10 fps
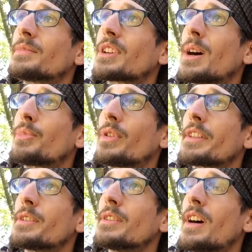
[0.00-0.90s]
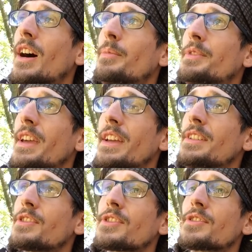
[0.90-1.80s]
couple other
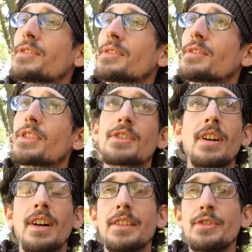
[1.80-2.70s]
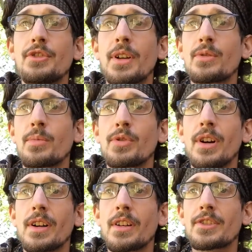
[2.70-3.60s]
updates just on the general
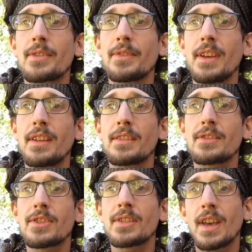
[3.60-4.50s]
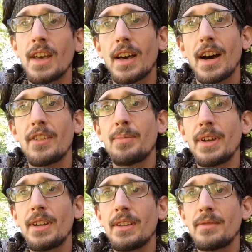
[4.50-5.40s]
progress of things. I've
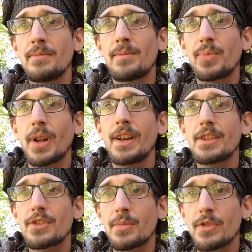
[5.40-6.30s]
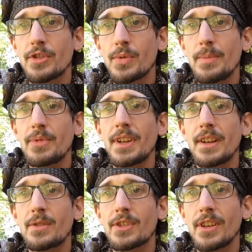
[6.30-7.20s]
been planting some more sweet
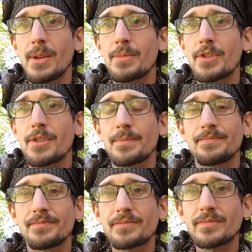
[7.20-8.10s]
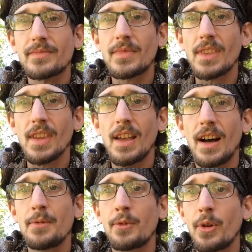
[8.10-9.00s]
potato slips.
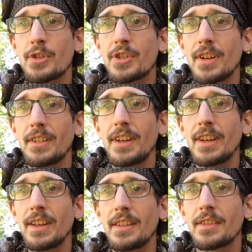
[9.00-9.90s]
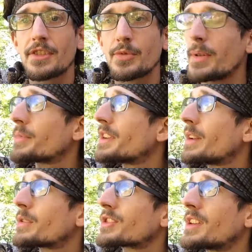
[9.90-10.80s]
Unfortunately, the sweet
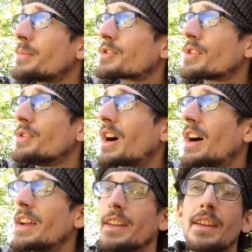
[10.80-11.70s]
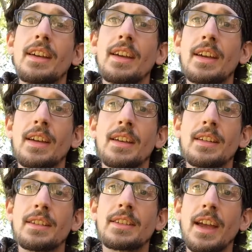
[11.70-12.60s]
potato slips are not
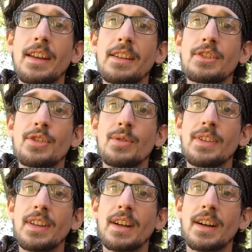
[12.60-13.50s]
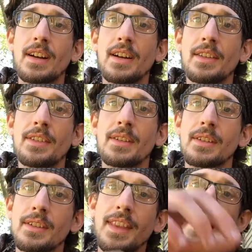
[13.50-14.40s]
getting to
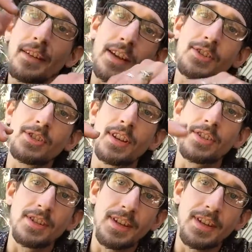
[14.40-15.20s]
that nice 6 to